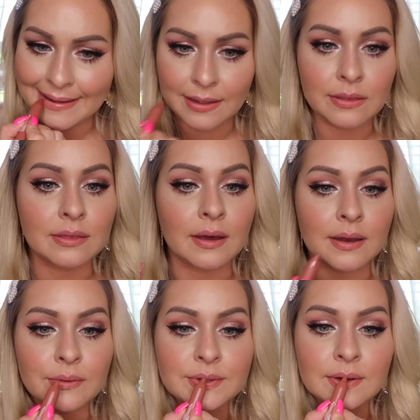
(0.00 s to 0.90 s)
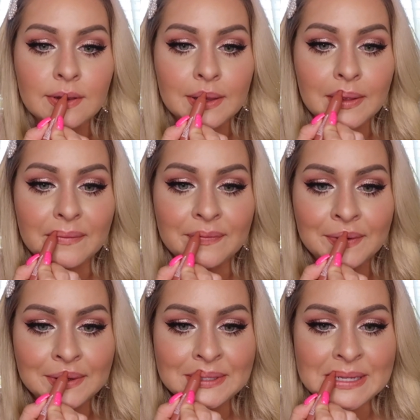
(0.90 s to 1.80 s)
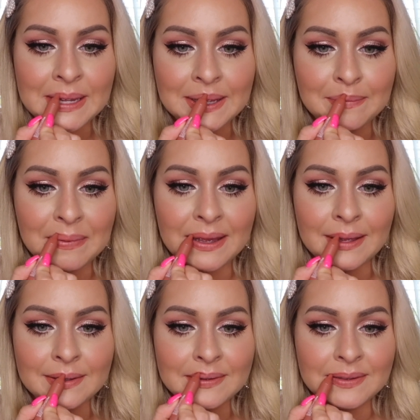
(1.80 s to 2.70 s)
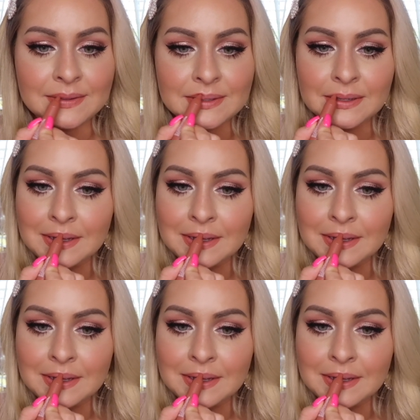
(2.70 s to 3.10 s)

I thought I was gonna like that first shade best.